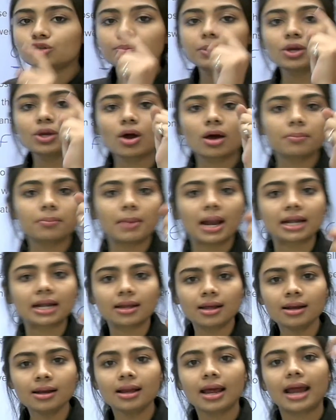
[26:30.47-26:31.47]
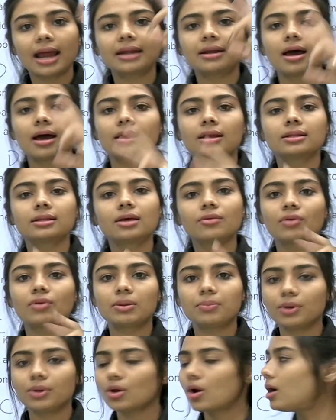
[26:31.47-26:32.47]
be your metal and another will
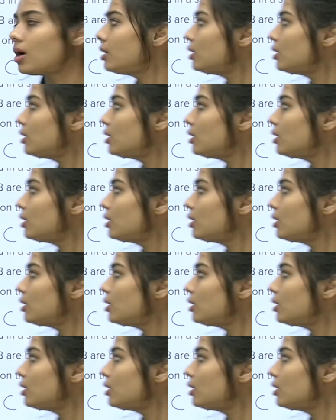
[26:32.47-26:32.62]
be your